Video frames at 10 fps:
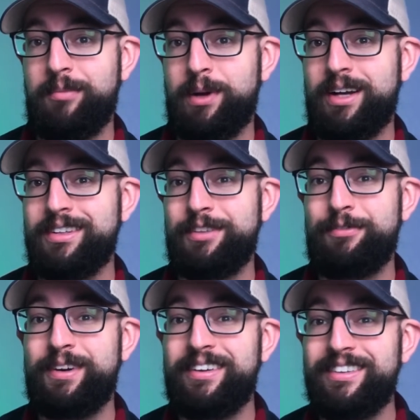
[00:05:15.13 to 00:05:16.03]
because it
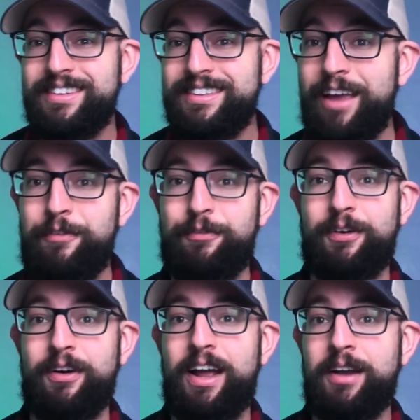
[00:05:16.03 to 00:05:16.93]
felt
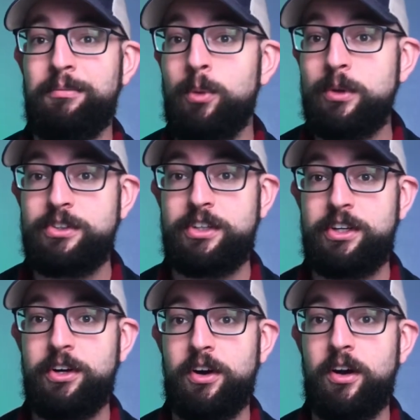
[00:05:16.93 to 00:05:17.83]
safer and more
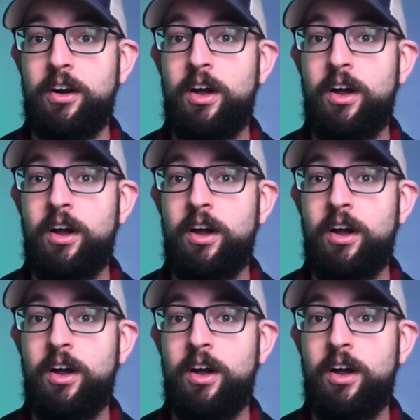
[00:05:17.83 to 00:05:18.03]
secure.